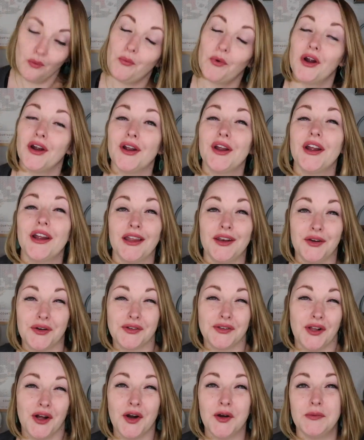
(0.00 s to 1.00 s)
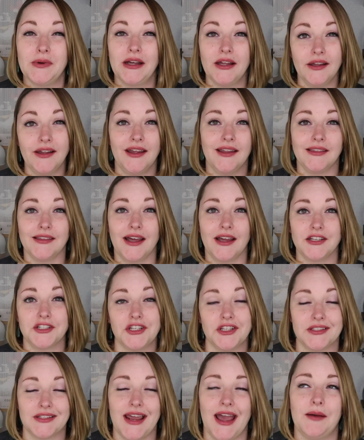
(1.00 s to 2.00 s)
we're in Oklahoma and that
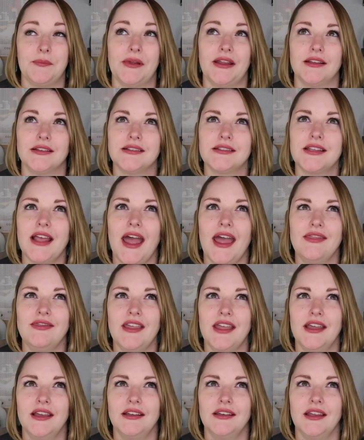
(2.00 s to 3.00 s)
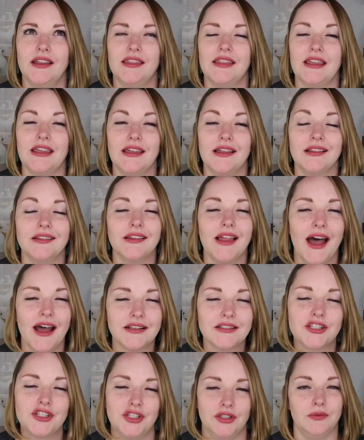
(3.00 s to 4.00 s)
just happens. And then the
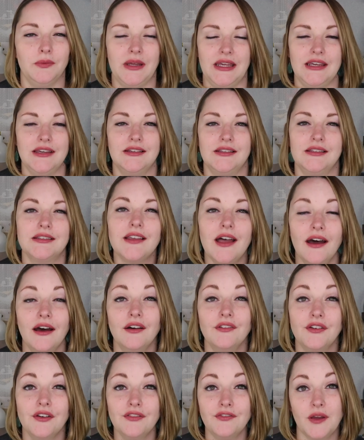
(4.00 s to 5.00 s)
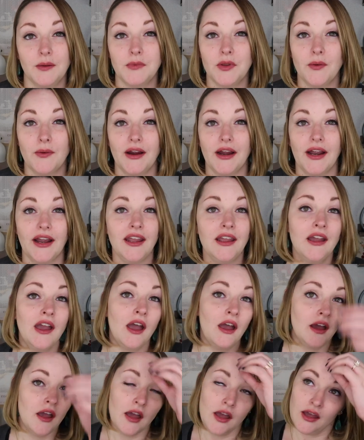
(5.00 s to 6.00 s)
last 2 weeks of February,
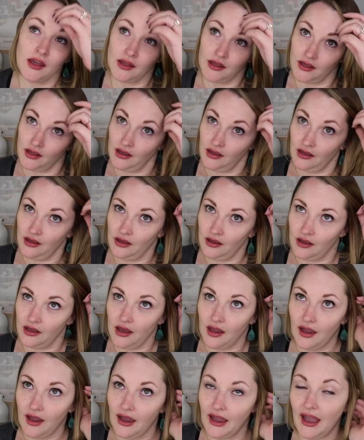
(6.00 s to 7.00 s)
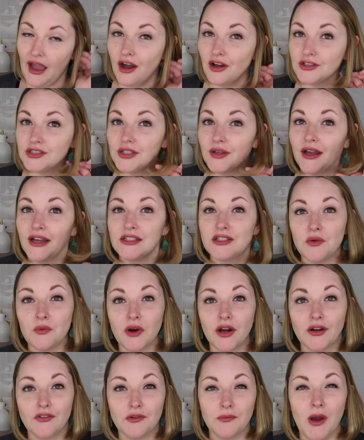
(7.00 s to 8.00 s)
I also had to
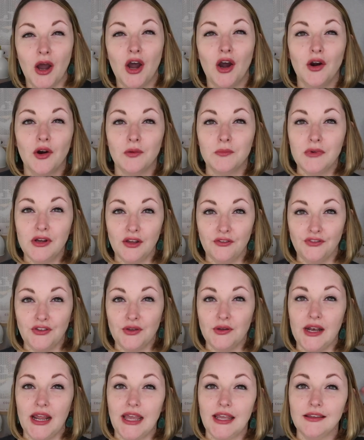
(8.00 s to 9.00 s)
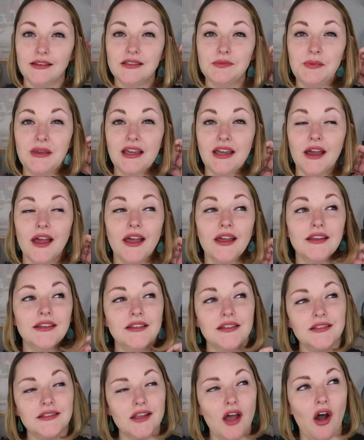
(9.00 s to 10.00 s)
work from home a few days
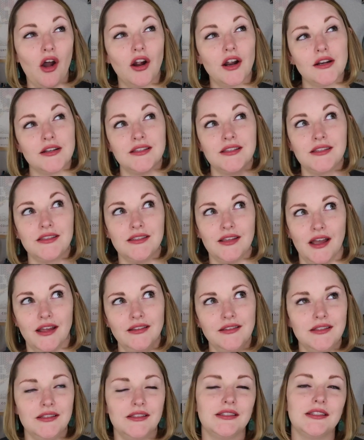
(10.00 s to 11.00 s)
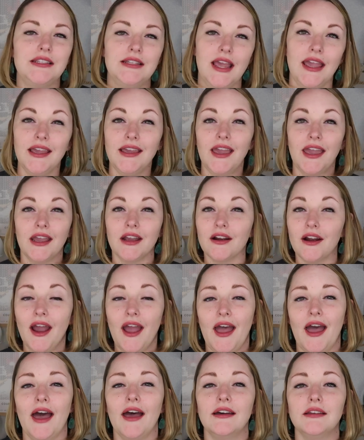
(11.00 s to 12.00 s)
because our son's daycare
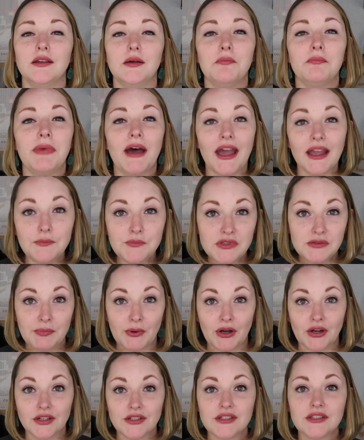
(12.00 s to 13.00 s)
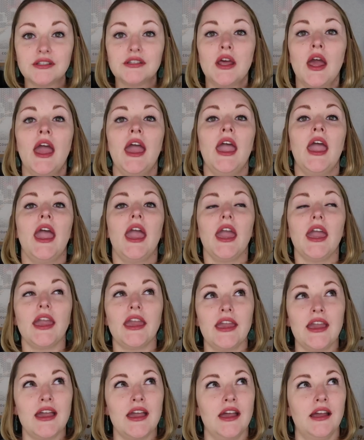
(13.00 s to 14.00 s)
had pipes burst
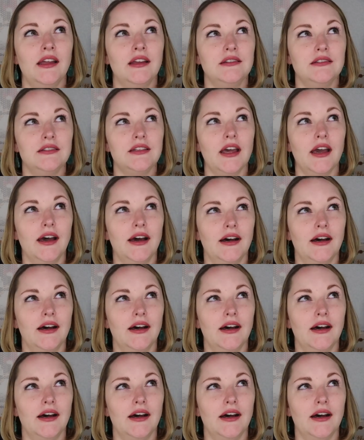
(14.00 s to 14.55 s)
and